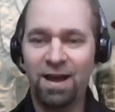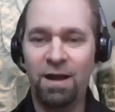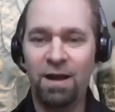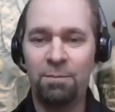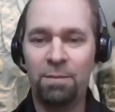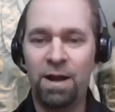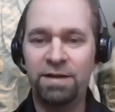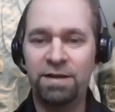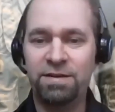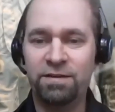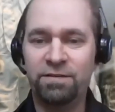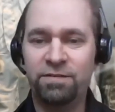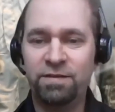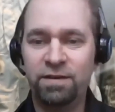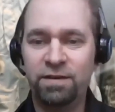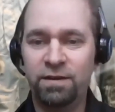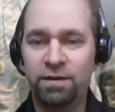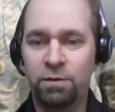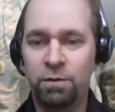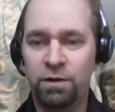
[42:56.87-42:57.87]
I did
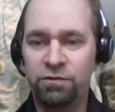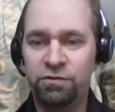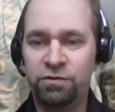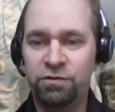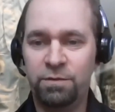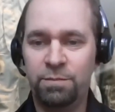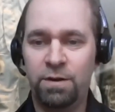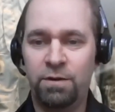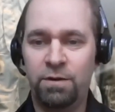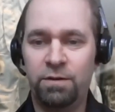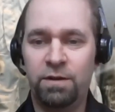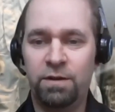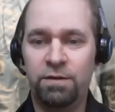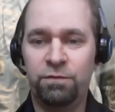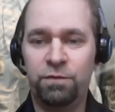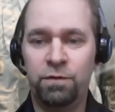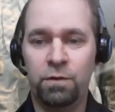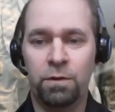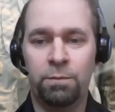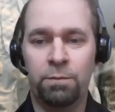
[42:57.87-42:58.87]
see a question about
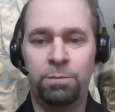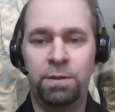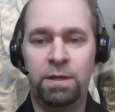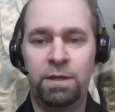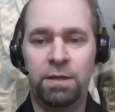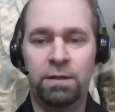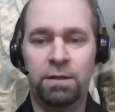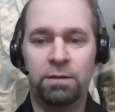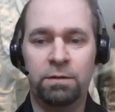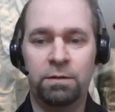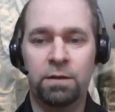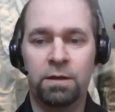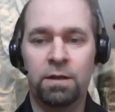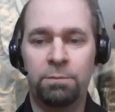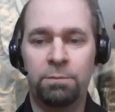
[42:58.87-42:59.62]
if Europeans